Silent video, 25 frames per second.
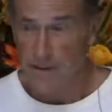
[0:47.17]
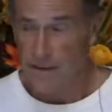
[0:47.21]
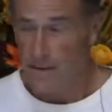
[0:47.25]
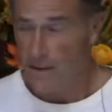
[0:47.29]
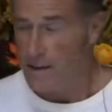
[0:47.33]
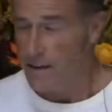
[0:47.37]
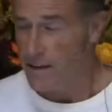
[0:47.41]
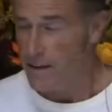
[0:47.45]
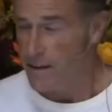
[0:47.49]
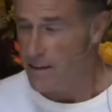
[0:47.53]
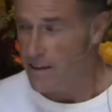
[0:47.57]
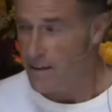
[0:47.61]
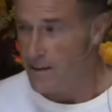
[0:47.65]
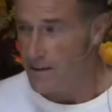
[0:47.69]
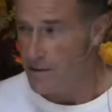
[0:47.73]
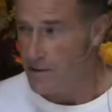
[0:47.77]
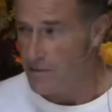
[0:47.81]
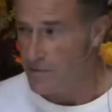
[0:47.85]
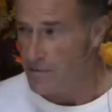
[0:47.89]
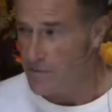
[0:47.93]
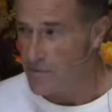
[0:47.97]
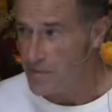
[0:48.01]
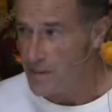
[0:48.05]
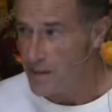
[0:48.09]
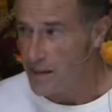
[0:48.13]

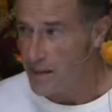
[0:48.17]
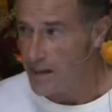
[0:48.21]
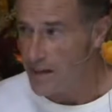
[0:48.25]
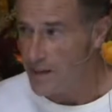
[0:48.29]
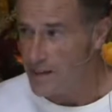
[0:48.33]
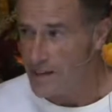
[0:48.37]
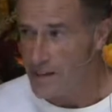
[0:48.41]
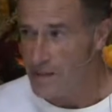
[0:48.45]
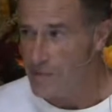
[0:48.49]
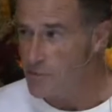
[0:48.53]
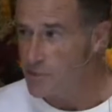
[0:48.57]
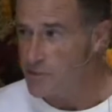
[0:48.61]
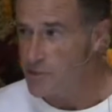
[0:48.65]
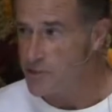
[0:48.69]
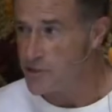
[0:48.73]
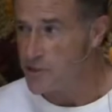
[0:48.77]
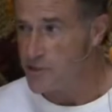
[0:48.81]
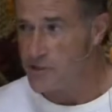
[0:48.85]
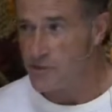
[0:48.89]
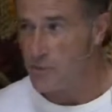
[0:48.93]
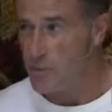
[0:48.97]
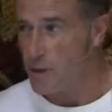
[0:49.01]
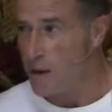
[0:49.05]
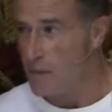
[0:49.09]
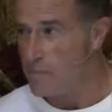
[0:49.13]
And he was
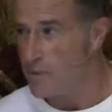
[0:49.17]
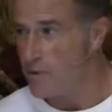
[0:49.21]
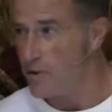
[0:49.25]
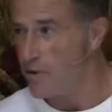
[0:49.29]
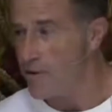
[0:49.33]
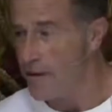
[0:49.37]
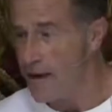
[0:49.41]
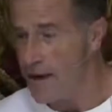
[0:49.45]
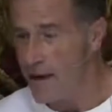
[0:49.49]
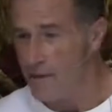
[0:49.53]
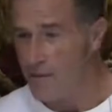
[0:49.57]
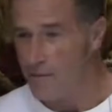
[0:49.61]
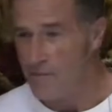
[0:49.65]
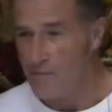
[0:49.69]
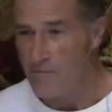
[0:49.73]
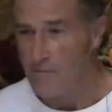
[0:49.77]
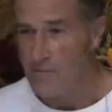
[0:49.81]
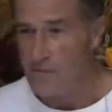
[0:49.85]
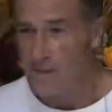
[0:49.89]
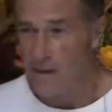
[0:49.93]
just wiping her out.